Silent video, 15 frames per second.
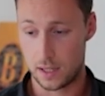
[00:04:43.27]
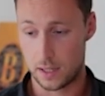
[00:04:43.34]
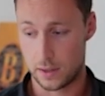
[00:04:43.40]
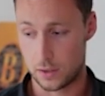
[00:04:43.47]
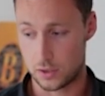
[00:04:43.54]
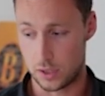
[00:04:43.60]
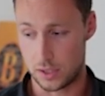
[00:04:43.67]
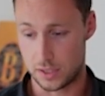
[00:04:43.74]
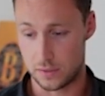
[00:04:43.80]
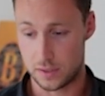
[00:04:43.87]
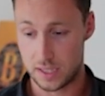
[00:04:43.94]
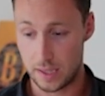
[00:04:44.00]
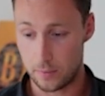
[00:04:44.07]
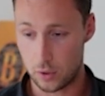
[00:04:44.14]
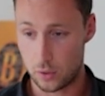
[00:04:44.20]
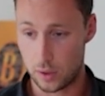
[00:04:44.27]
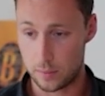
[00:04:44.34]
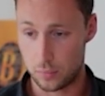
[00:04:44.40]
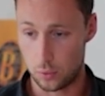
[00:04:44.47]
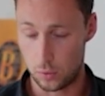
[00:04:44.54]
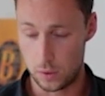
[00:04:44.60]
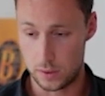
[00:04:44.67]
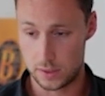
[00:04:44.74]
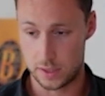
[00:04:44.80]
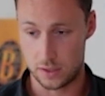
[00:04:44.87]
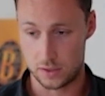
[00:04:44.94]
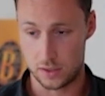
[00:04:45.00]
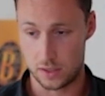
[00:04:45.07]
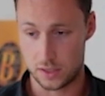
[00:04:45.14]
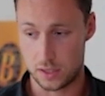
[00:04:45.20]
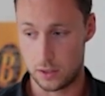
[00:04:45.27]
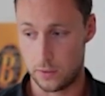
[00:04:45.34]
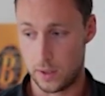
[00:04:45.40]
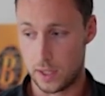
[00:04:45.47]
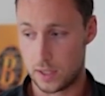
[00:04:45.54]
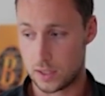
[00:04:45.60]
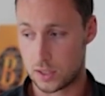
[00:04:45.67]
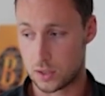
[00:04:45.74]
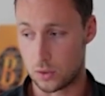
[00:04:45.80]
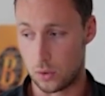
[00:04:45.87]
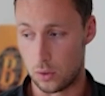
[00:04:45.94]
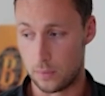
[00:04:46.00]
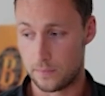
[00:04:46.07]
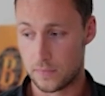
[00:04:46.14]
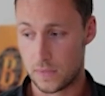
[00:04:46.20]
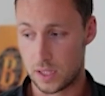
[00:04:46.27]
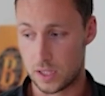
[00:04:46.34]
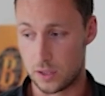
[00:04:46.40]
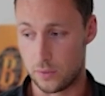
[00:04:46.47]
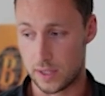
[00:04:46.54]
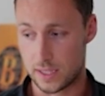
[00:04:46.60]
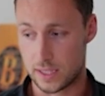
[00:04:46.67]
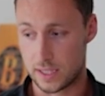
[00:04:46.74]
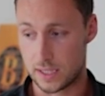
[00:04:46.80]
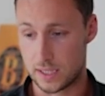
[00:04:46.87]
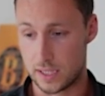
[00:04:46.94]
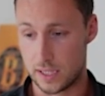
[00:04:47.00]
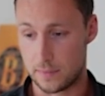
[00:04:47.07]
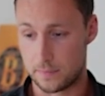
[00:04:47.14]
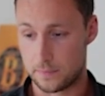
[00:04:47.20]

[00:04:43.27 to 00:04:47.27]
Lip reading: There's also stablecoin pools. There's also Sol USDC.